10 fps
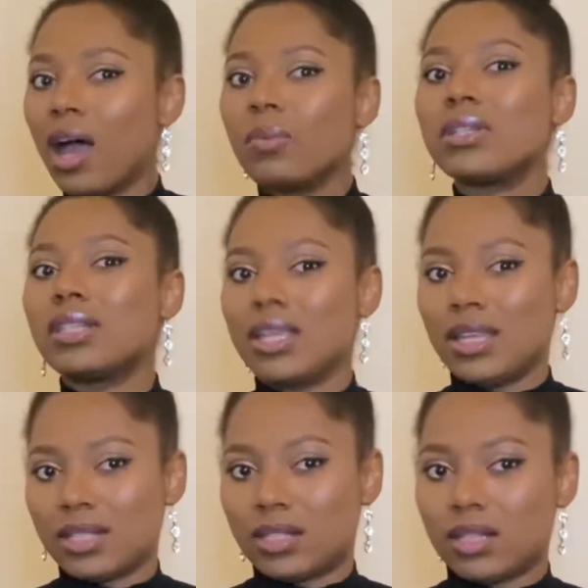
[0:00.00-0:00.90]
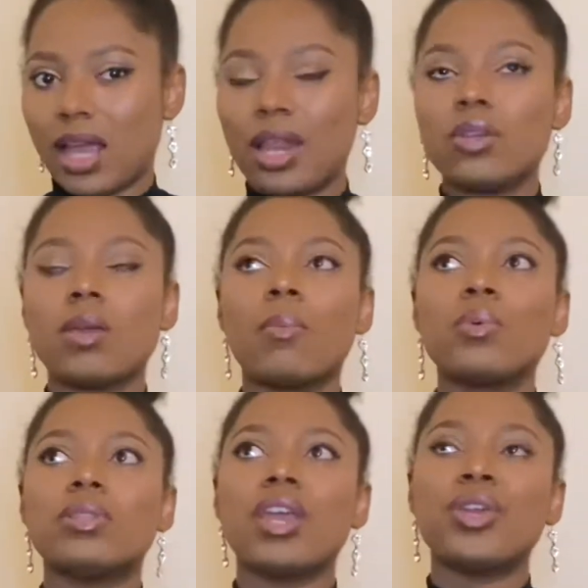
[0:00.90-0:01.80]
I would say yes. I know some
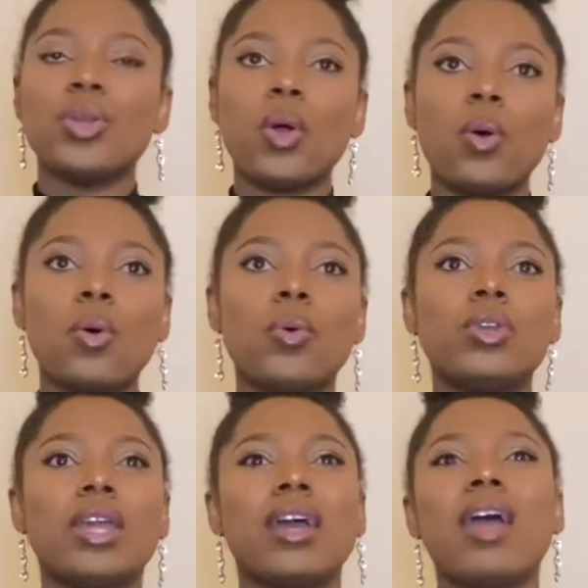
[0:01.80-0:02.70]
people will say no,